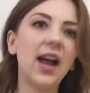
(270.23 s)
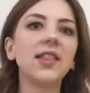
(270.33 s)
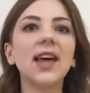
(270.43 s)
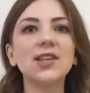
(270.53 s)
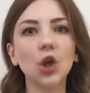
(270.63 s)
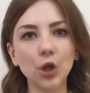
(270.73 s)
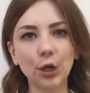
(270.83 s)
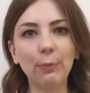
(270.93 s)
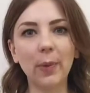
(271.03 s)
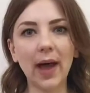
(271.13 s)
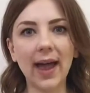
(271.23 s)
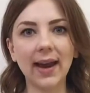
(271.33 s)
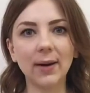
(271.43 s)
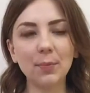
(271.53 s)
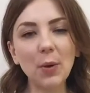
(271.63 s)
they don't combine,
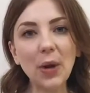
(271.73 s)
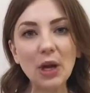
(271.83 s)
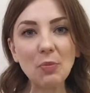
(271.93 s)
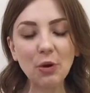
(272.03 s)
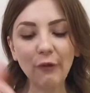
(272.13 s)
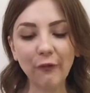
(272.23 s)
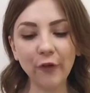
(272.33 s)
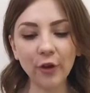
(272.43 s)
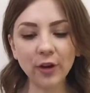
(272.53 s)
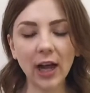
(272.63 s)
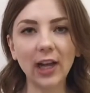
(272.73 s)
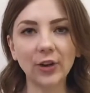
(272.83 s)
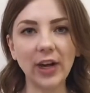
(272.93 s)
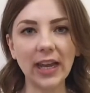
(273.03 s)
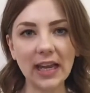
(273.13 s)
but when you put food
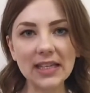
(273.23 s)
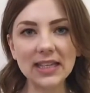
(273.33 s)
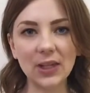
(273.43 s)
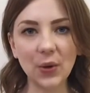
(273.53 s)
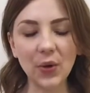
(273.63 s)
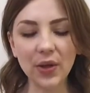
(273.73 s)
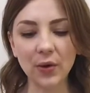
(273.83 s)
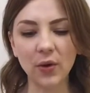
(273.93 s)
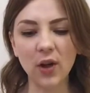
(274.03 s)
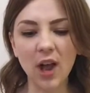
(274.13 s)
coloring into the oil,